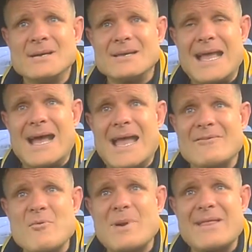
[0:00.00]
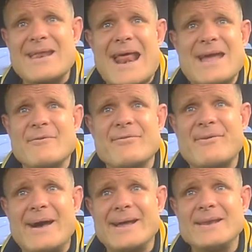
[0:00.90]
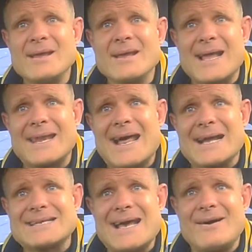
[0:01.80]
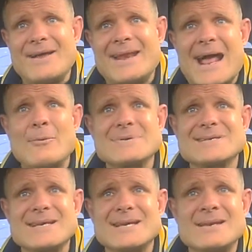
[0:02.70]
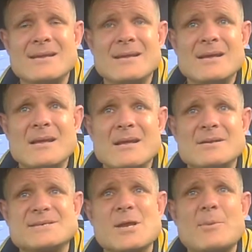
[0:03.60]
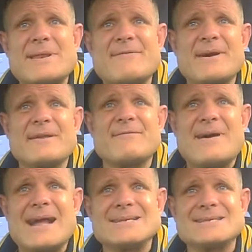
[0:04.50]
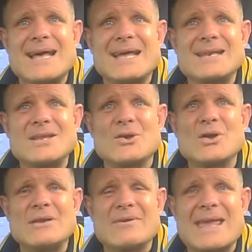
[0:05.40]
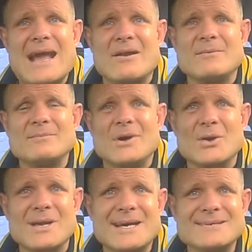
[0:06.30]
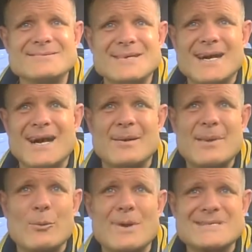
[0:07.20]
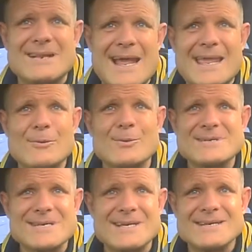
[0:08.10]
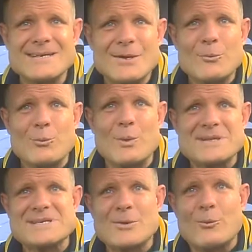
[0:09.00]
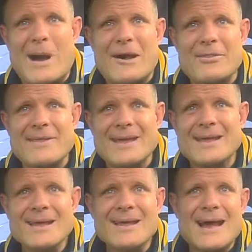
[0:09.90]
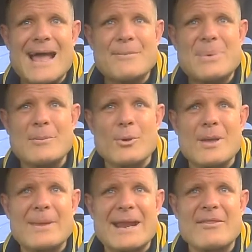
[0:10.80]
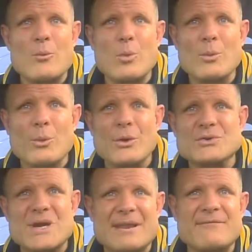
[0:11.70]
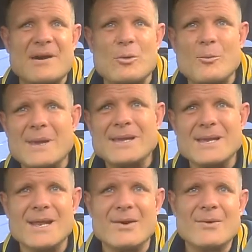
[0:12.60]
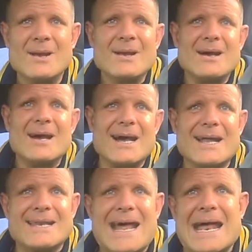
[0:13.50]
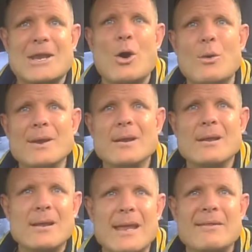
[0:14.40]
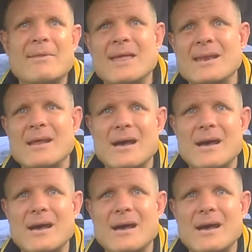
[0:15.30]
Yeah, everybody that I ever fought got knocked out, and I was in so many fucking fights that you couldn't even count them, okay? It wasn't like it was a once in a while thing. I had people coming out of the woodwork trying to fuck with me, you know, not knowing, and then